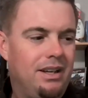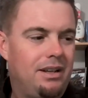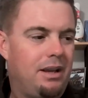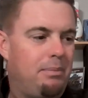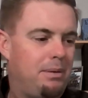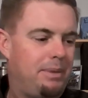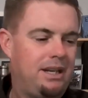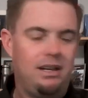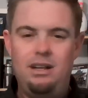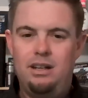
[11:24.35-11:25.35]
But
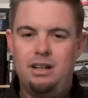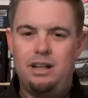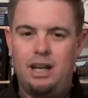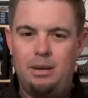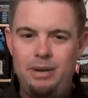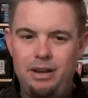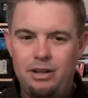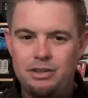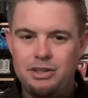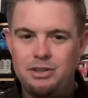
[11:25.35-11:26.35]
now how many of
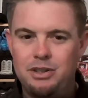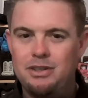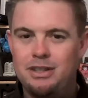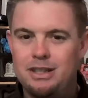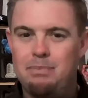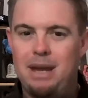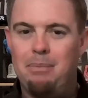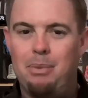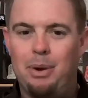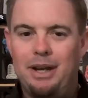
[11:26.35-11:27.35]
y'all are still using this bad
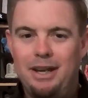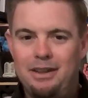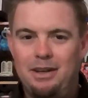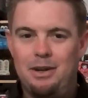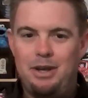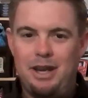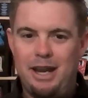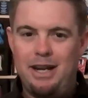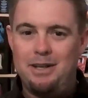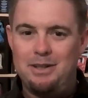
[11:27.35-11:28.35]
boy, the Nokia
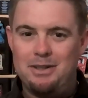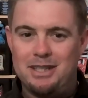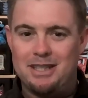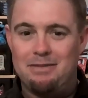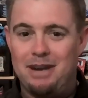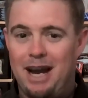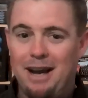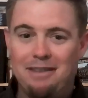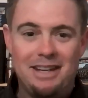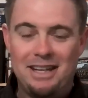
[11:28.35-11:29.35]
8265?